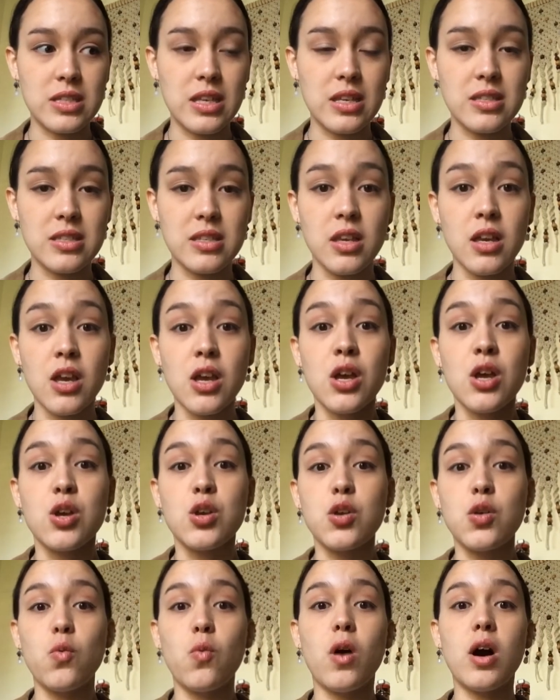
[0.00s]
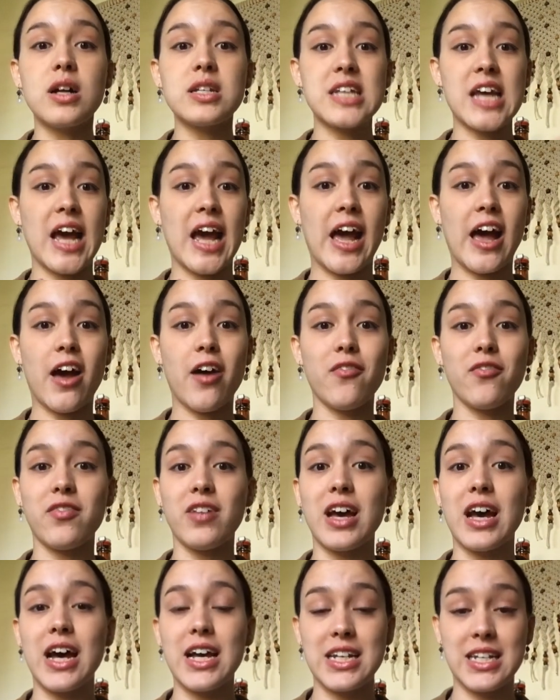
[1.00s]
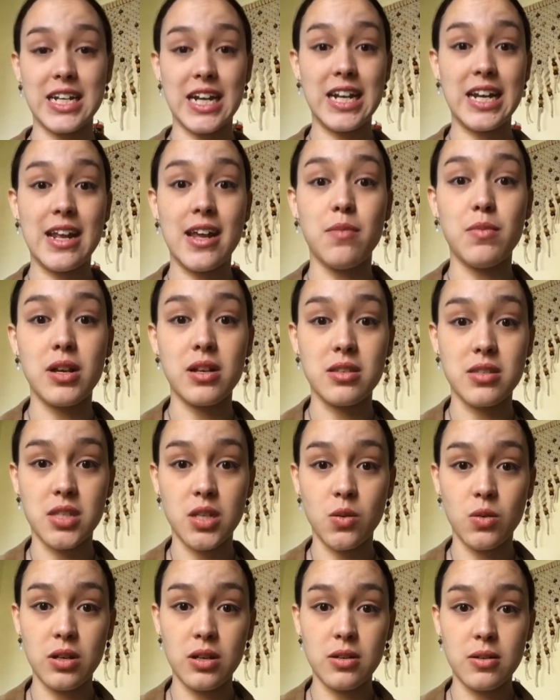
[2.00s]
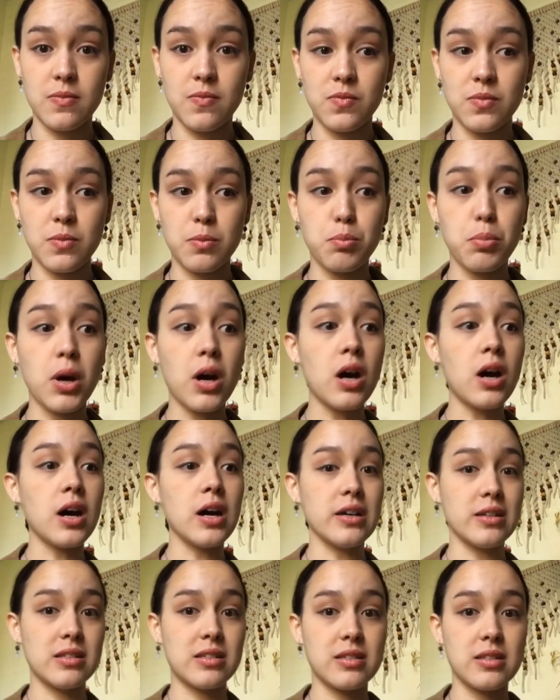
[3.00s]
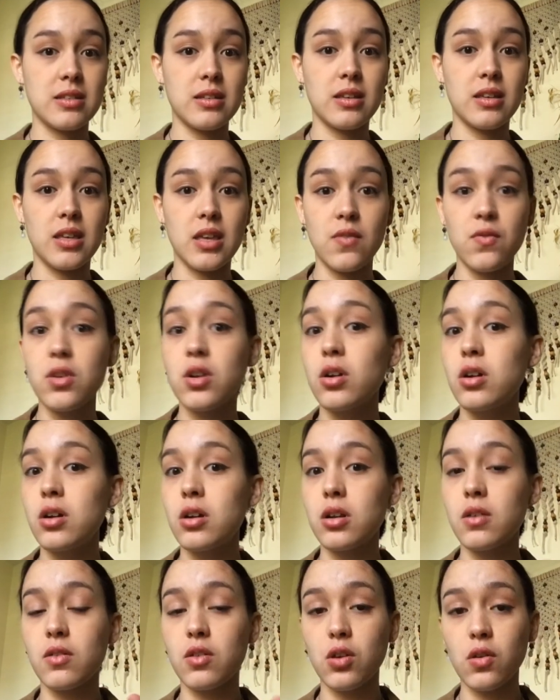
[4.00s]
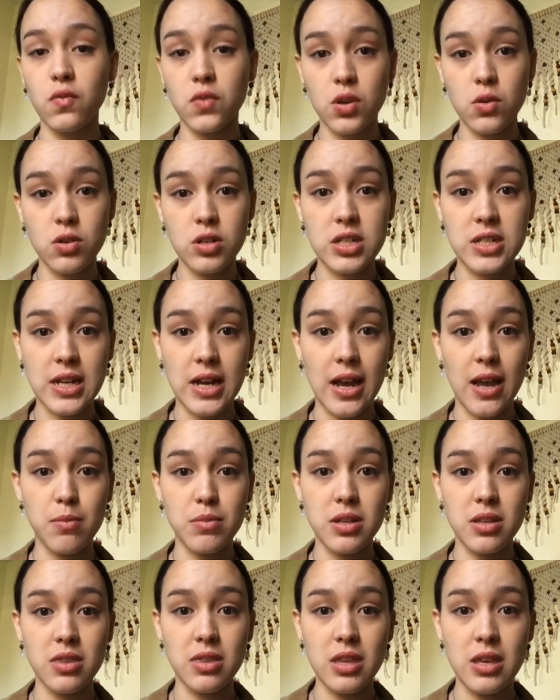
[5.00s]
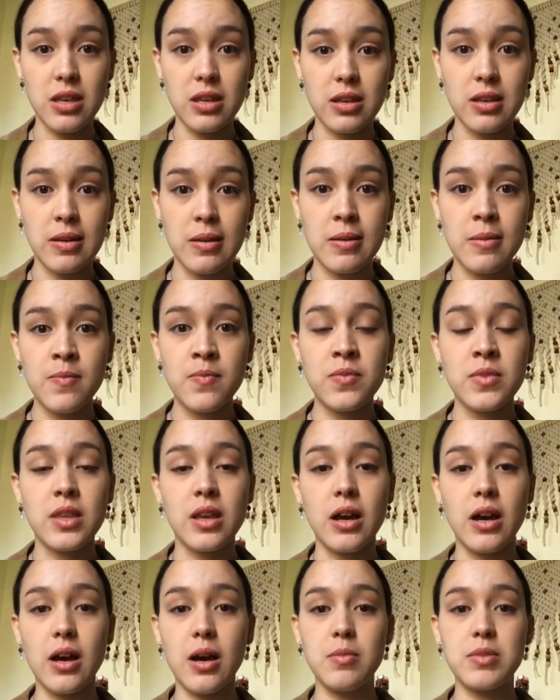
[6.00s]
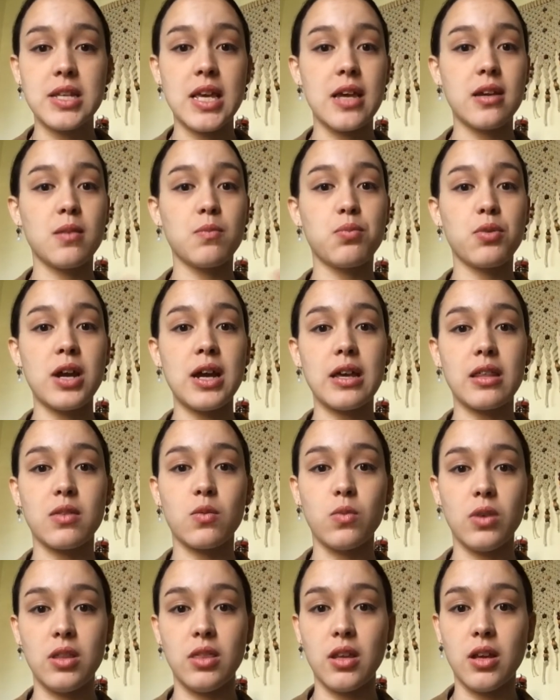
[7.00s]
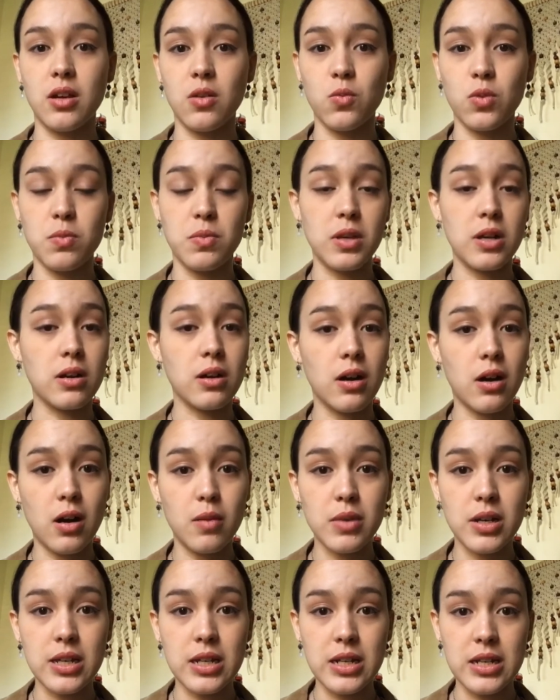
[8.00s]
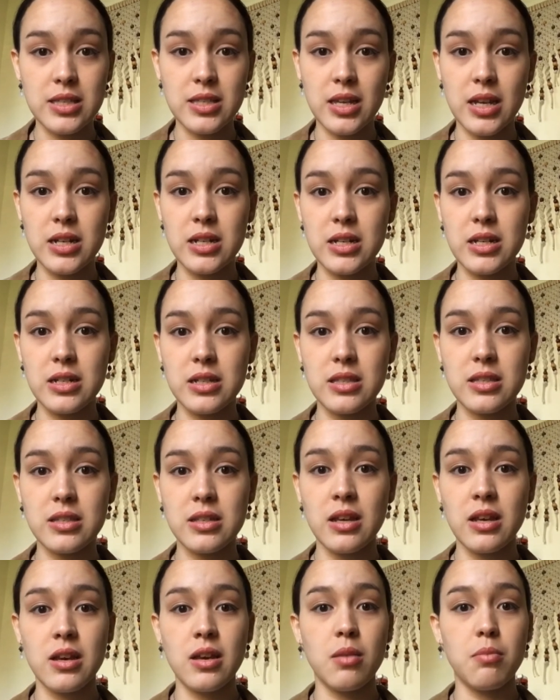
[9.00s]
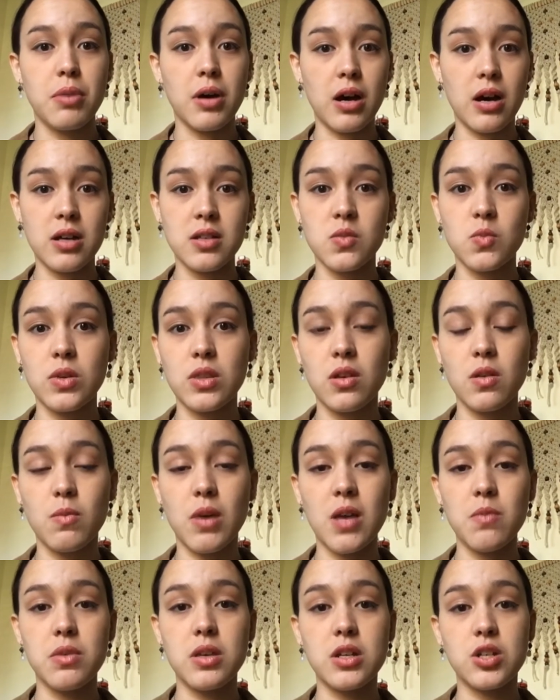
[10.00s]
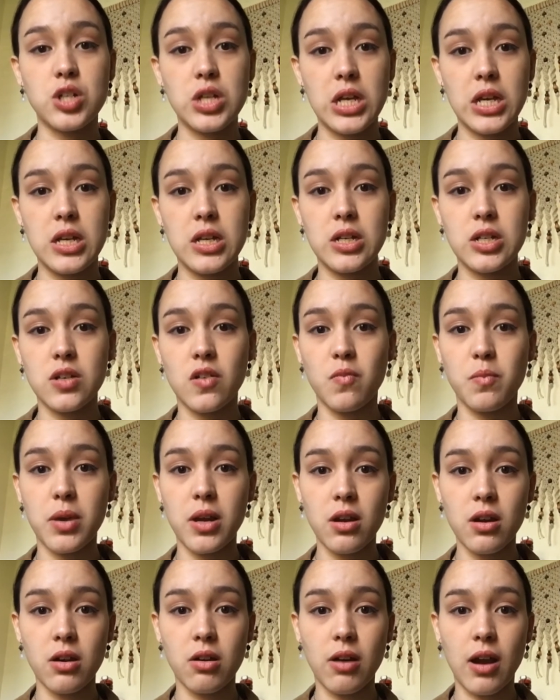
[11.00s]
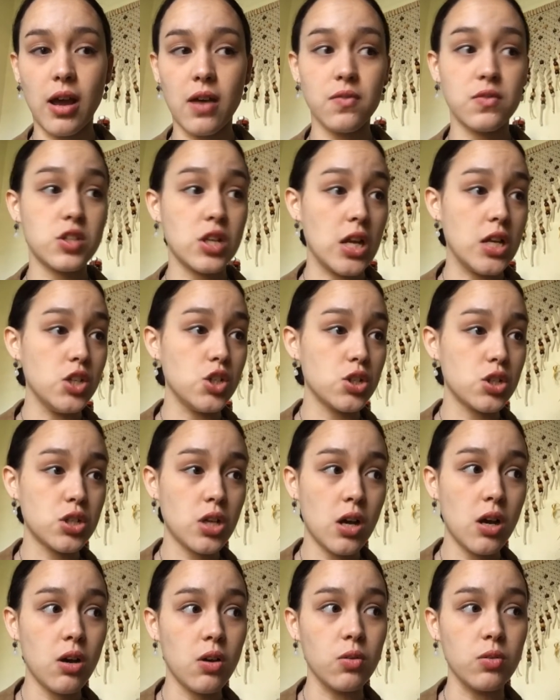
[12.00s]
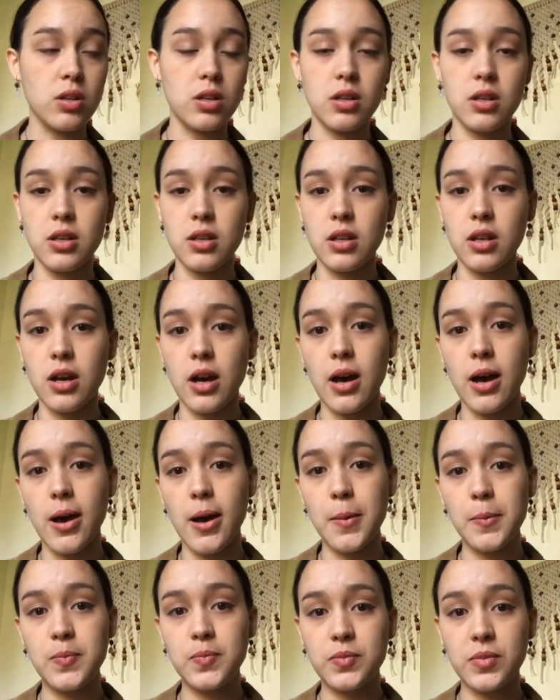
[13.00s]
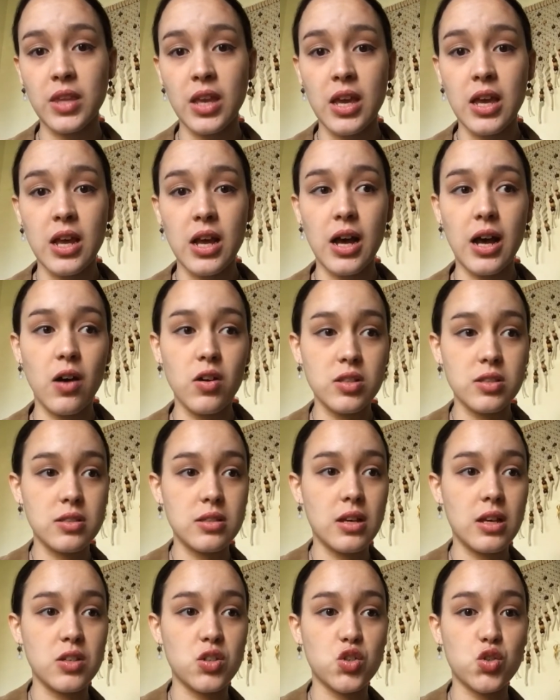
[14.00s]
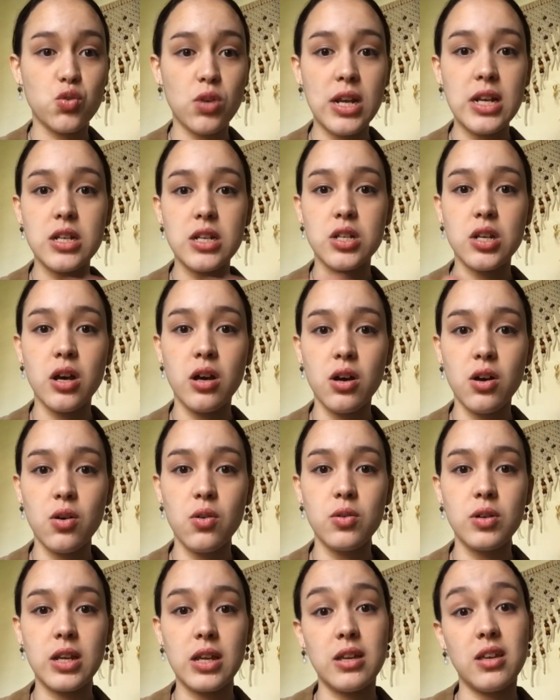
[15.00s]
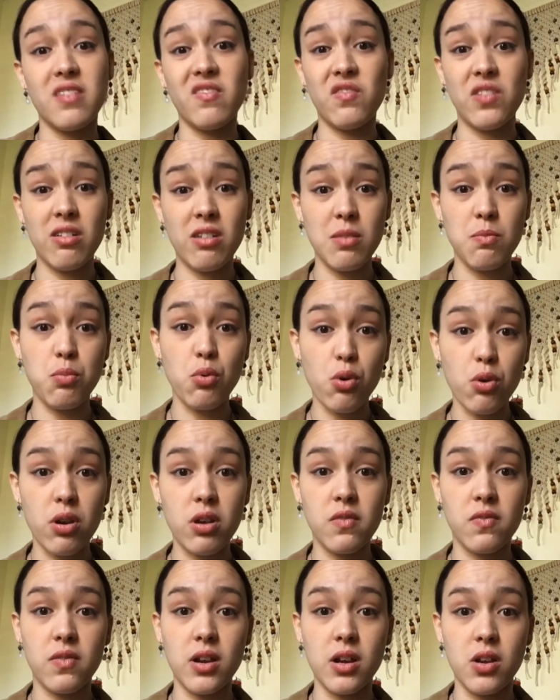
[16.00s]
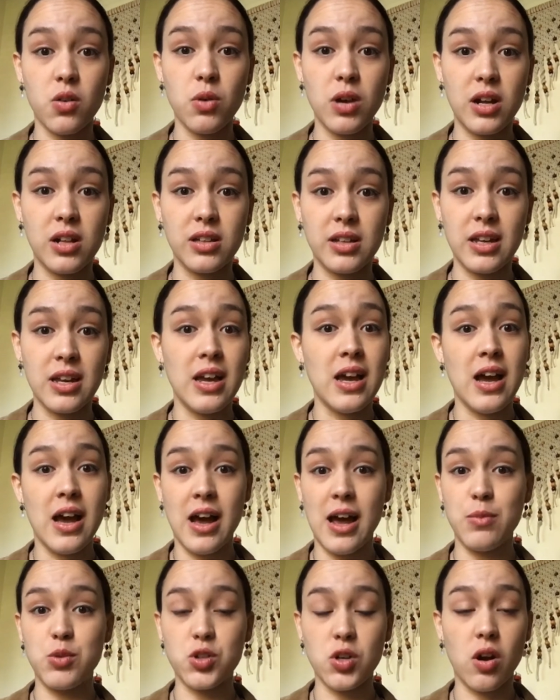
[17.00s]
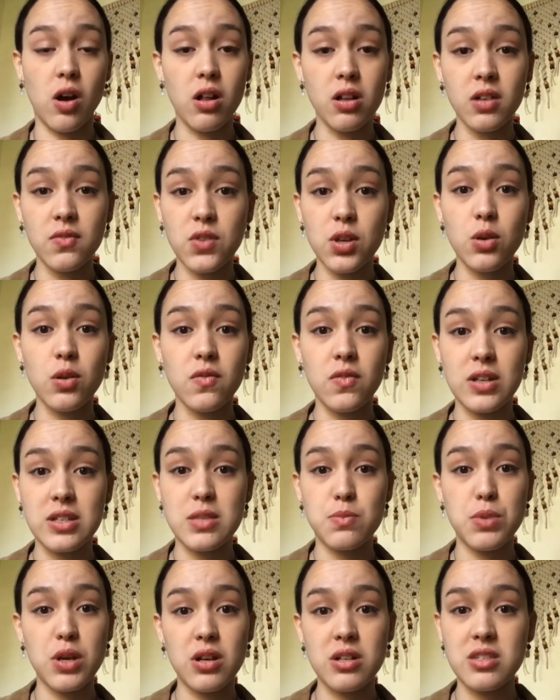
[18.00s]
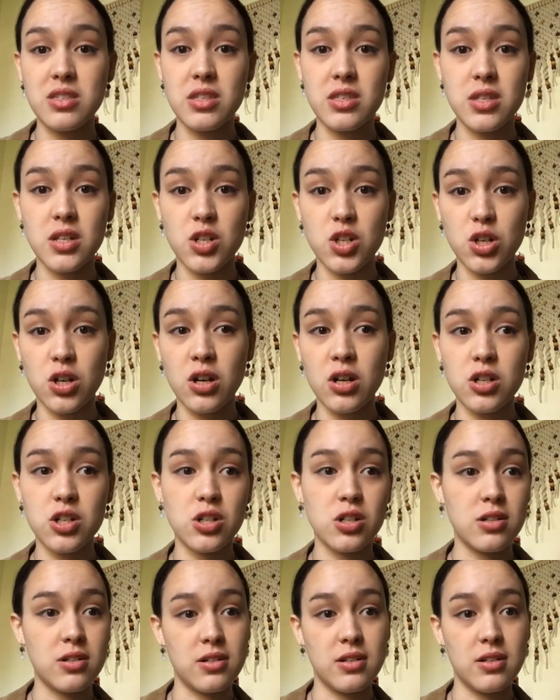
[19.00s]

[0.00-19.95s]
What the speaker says: You want to have dynamics to it. Pause. Give your viewers time to think. Take a breath when there would be a comma in a sentence. Pause when there might be a change of paragraph. Change your tone. A straight tone can get very boring very quickly. I'm sure all of you have experienced this at church. You know,